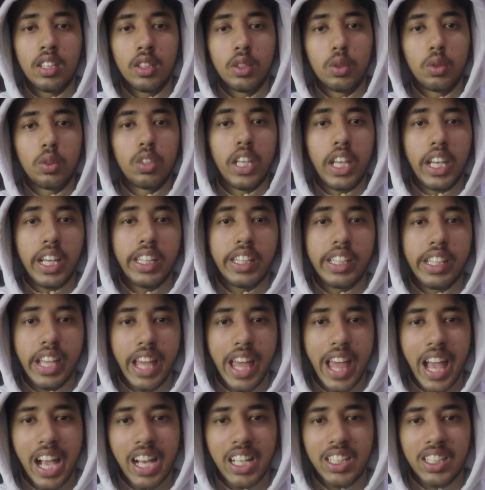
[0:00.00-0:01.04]
to take the
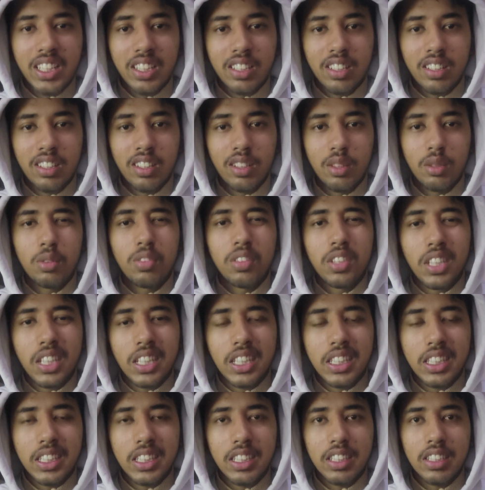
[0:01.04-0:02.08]
action, to
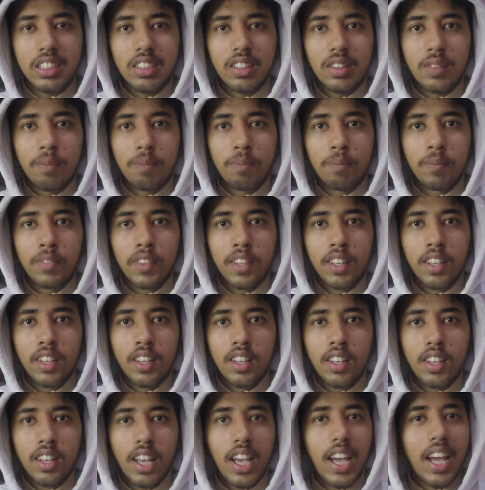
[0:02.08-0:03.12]
test it,
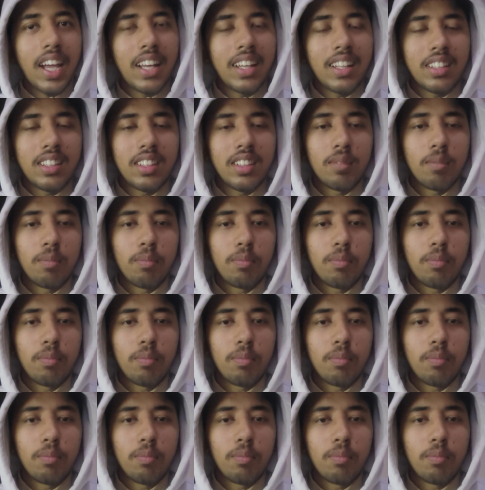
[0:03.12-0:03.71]
and